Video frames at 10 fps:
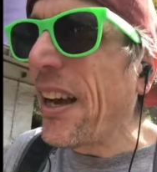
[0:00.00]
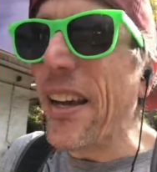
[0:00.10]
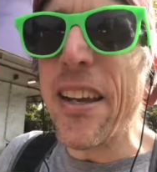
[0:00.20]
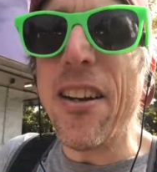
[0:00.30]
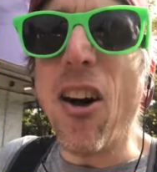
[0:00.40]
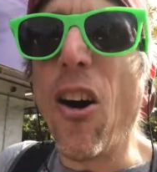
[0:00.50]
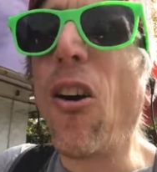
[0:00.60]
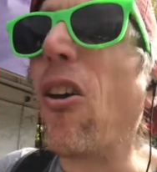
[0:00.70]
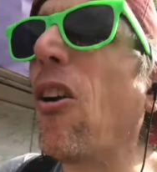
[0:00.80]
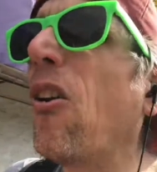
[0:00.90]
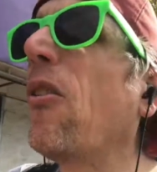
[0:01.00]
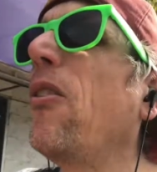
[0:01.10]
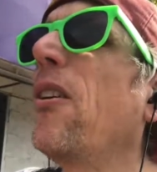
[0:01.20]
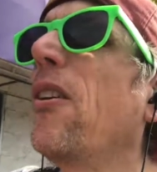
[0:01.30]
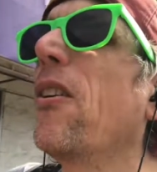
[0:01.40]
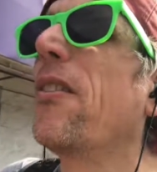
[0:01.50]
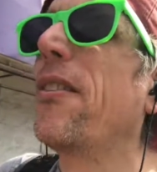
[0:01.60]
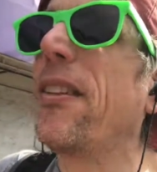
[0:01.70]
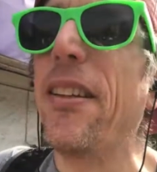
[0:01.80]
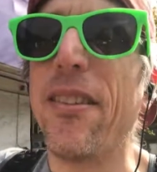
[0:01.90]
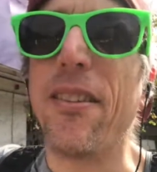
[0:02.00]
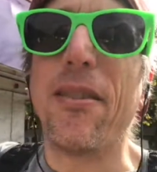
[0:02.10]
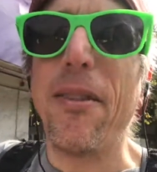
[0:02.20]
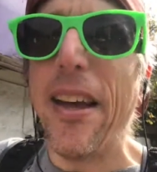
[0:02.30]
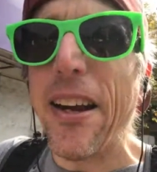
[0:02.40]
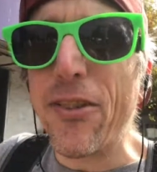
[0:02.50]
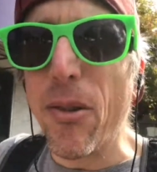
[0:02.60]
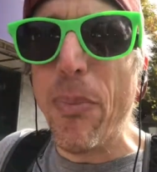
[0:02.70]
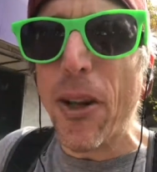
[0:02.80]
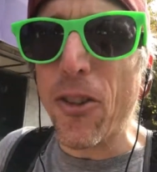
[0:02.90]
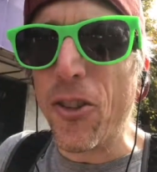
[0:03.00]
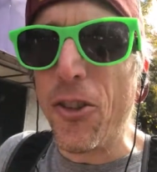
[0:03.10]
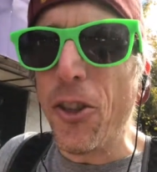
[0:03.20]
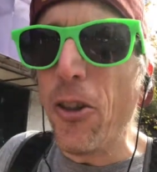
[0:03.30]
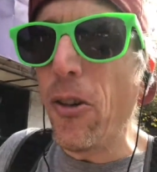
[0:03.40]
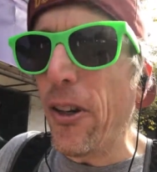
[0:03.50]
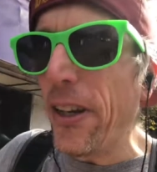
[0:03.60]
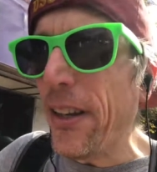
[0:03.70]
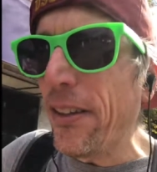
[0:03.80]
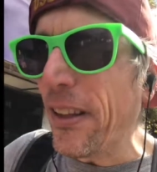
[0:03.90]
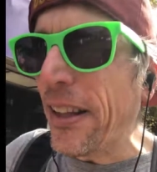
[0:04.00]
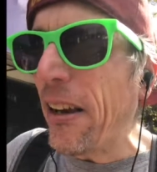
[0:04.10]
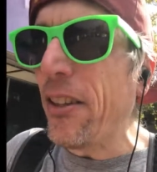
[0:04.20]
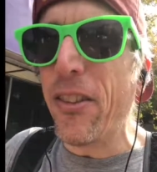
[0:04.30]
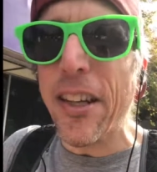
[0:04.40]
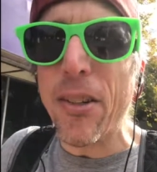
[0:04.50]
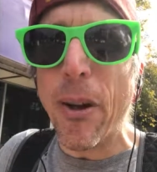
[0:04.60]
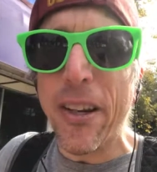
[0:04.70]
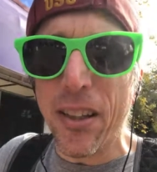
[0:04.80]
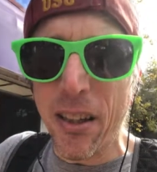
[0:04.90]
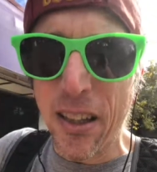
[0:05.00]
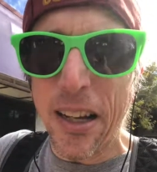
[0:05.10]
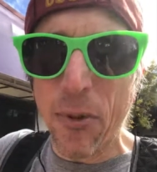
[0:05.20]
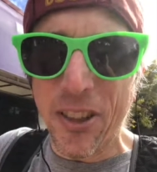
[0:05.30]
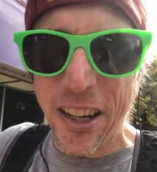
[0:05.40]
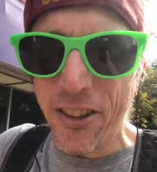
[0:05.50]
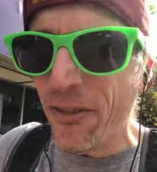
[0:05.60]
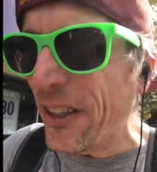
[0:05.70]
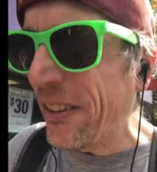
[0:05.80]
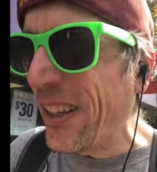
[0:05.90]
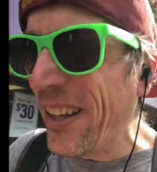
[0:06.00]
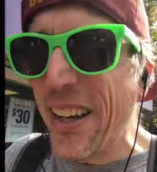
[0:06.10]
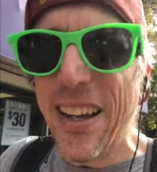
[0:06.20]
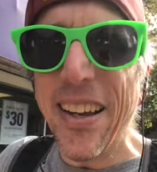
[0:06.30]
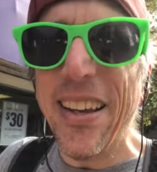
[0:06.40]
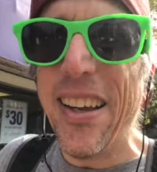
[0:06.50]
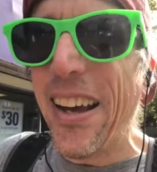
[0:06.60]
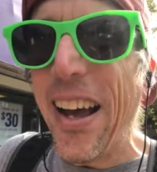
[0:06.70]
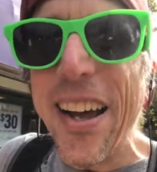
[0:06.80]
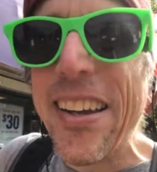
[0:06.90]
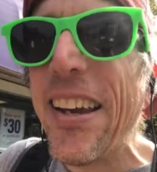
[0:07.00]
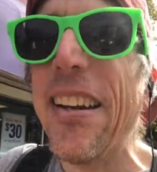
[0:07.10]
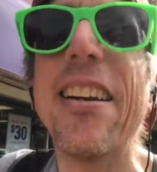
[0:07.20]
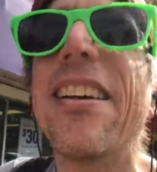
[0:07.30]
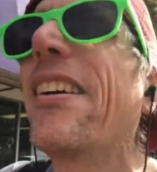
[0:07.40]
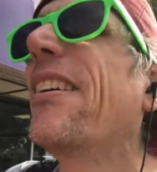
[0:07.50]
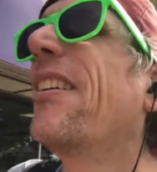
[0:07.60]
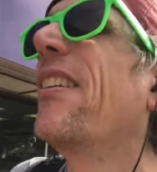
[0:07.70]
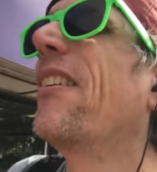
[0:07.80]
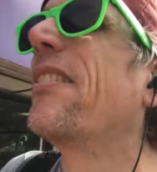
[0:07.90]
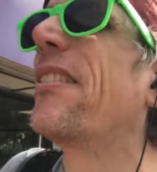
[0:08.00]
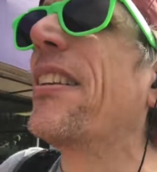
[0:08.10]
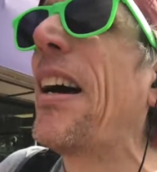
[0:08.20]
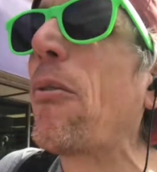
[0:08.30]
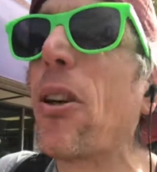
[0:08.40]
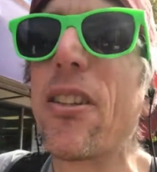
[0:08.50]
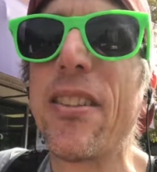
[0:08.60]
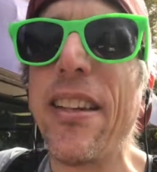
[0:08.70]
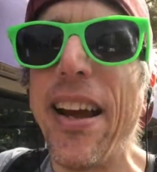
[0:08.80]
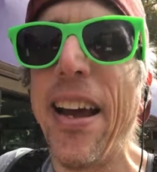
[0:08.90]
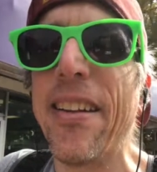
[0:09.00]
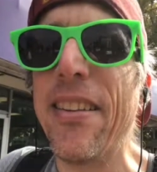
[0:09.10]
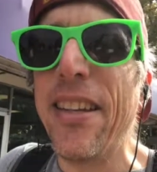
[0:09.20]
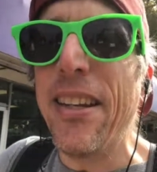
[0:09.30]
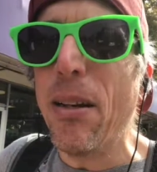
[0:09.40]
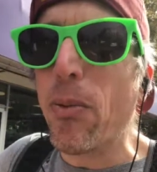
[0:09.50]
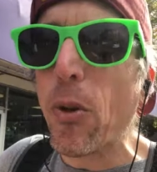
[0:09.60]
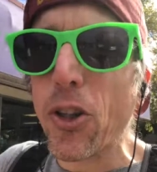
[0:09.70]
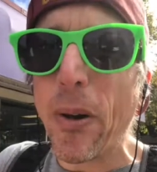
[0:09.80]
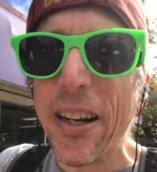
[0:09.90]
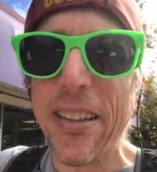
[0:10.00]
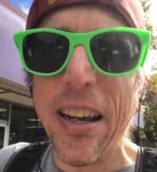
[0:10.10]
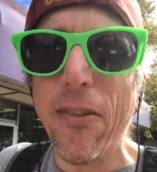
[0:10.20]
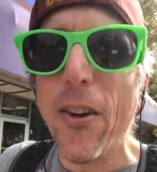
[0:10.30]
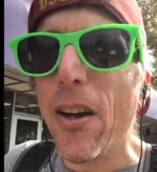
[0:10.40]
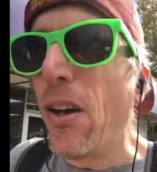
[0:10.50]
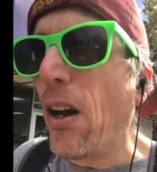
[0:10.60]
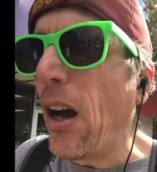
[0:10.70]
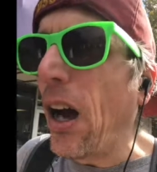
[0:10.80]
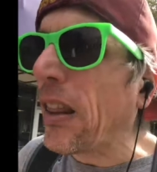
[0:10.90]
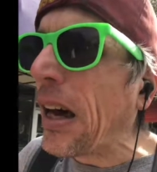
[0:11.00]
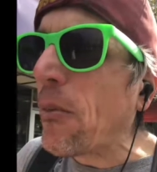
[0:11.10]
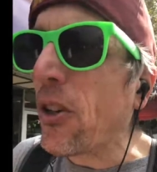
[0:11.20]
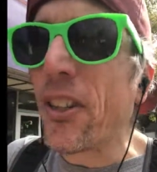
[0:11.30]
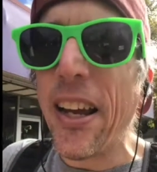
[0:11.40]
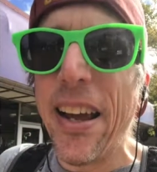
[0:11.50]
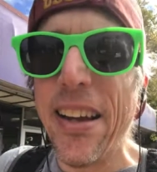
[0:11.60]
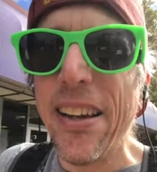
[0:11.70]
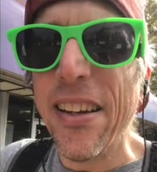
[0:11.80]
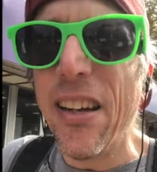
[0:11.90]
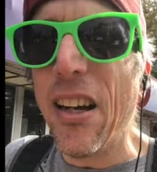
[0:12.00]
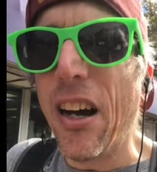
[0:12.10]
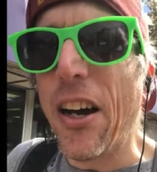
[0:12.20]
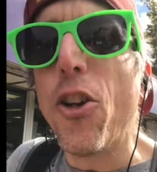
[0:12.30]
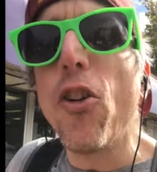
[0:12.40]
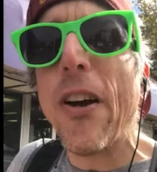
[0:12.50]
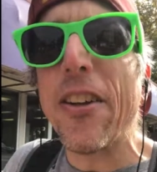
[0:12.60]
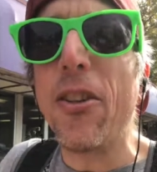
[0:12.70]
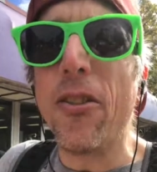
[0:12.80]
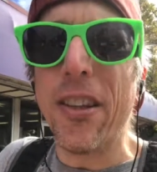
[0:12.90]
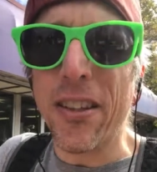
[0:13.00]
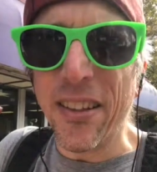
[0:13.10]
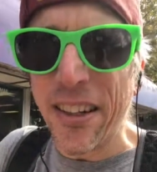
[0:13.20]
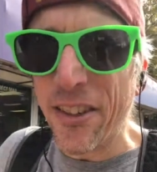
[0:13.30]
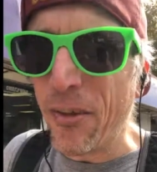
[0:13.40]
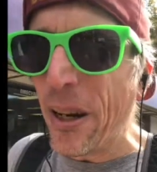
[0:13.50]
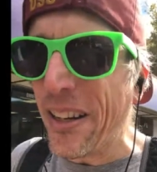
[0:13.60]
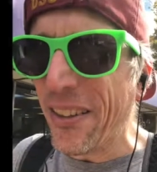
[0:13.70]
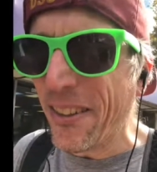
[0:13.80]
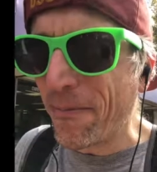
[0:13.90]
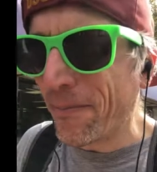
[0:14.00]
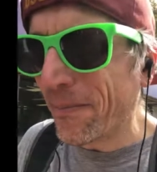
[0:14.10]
Again, all all these extra belts do is allow these sanction bodies to collect more sanction fees. Again, the networks and the promotion bodies have a lot more say on who fights who than the sanctioning bodies.